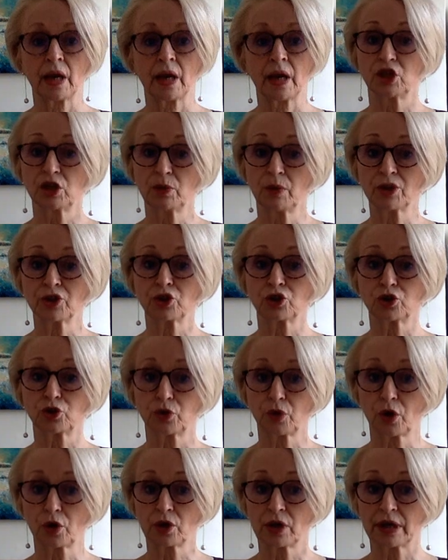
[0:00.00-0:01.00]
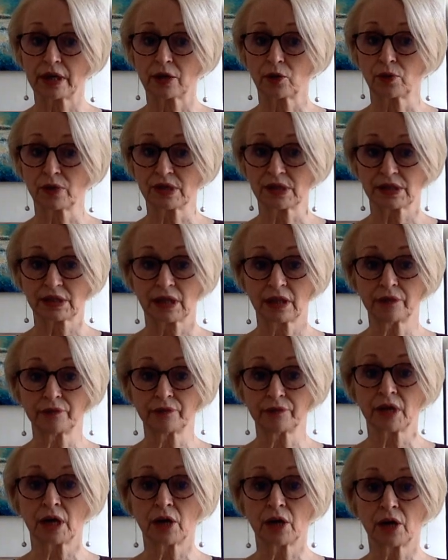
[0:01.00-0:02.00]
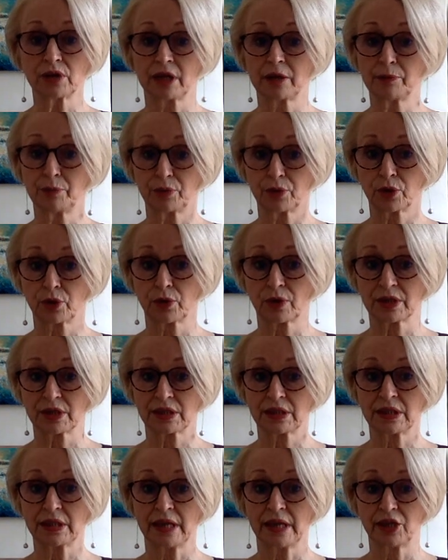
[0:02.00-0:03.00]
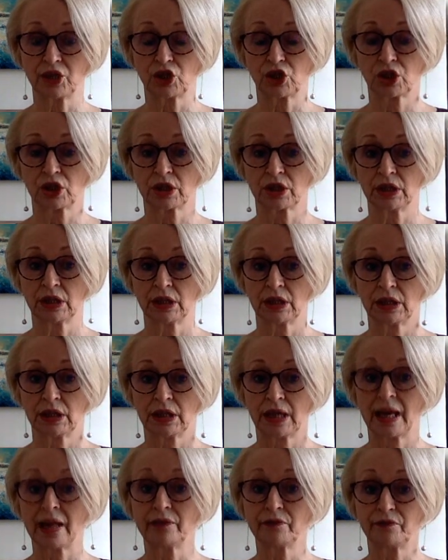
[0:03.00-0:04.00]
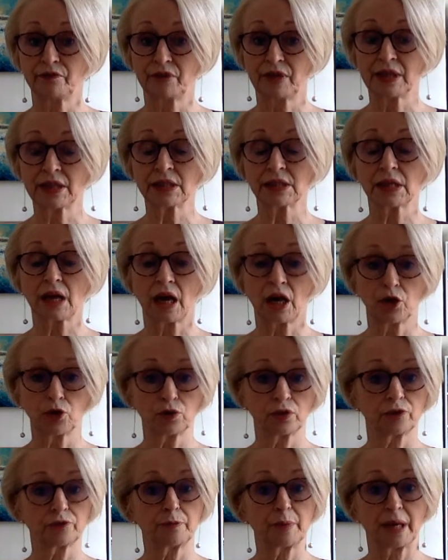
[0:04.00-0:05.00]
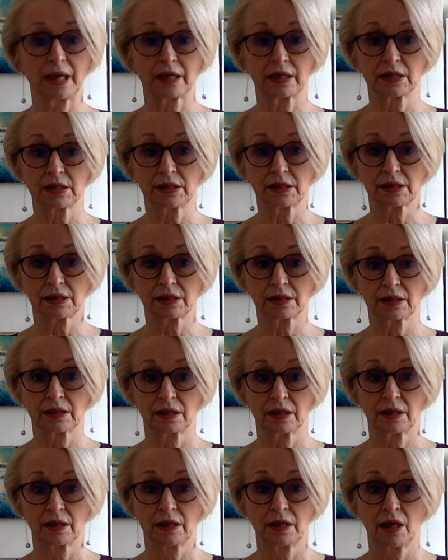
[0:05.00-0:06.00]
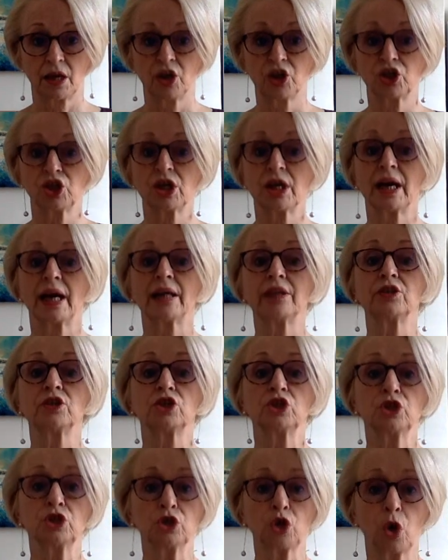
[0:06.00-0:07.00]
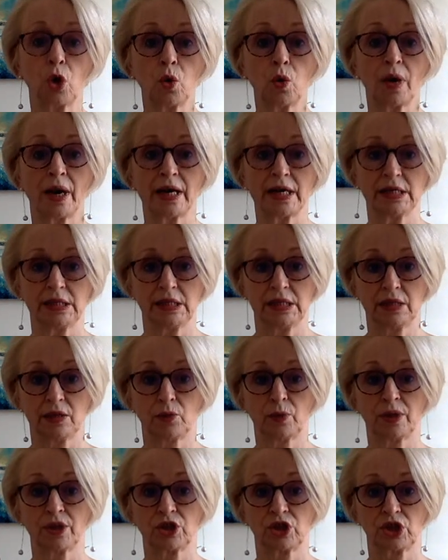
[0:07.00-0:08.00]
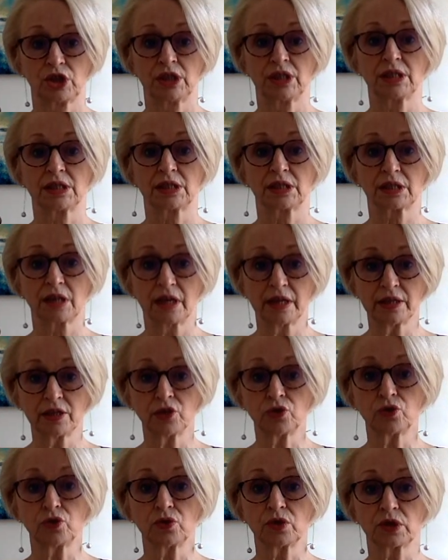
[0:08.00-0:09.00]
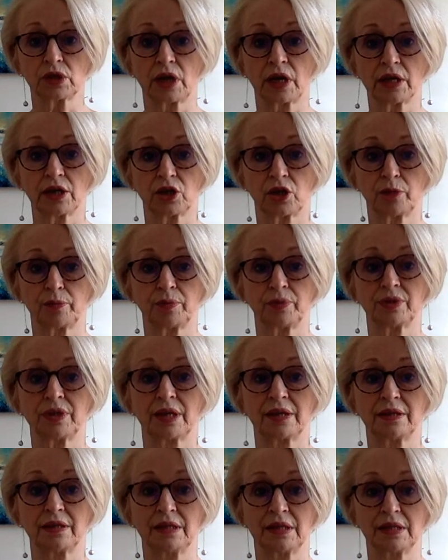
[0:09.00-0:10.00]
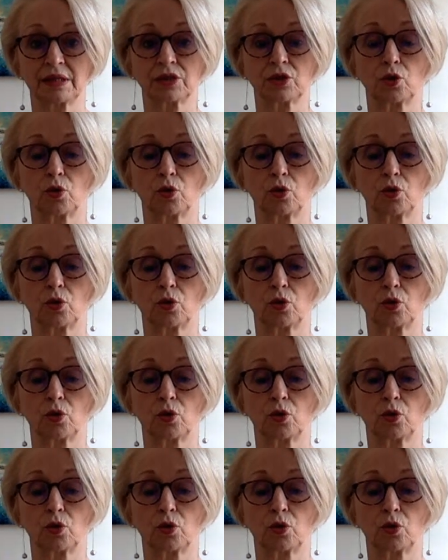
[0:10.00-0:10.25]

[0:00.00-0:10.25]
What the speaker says: She was struggling with self-doubt and procrastination and felt out of balance. She had no idea when she decided to sign up that this